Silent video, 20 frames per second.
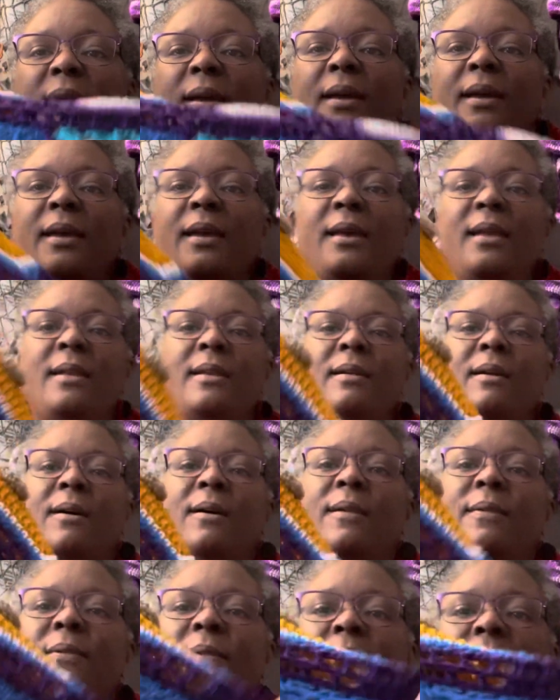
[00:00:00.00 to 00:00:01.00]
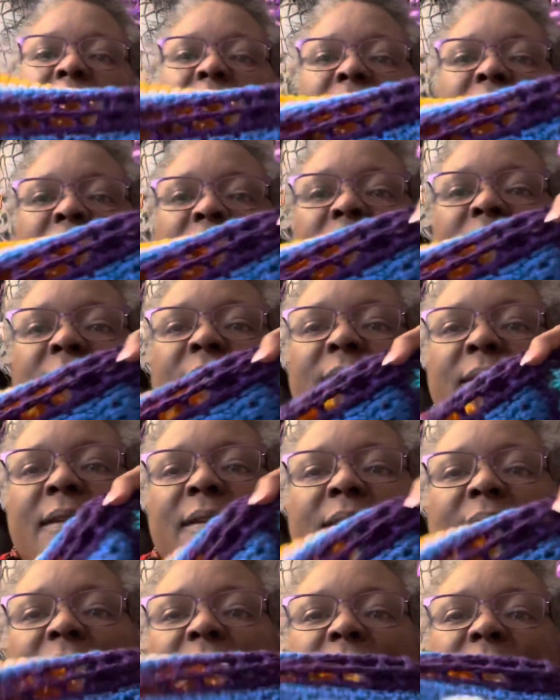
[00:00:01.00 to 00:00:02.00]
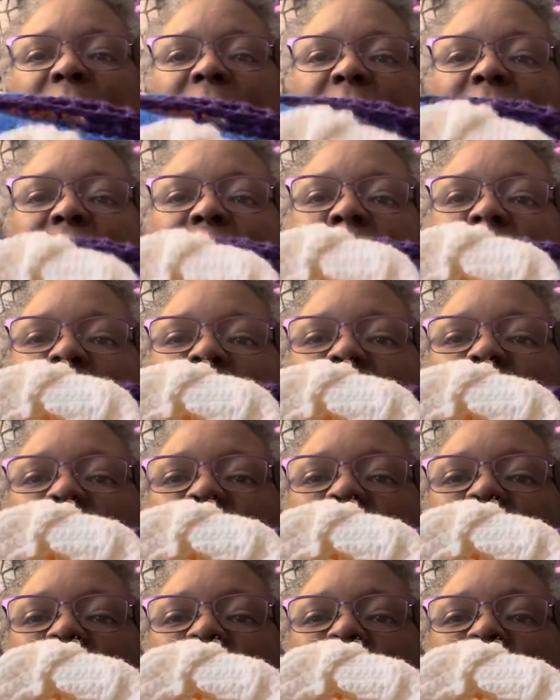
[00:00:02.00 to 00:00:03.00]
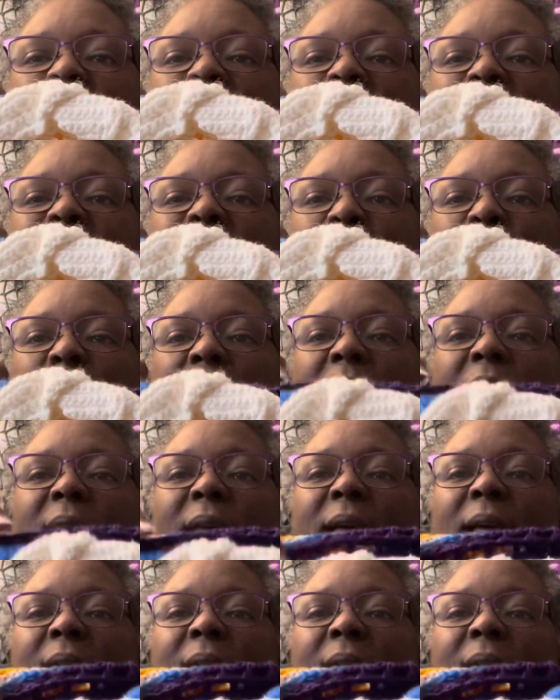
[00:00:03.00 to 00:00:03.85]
And on these, here's Mississippi.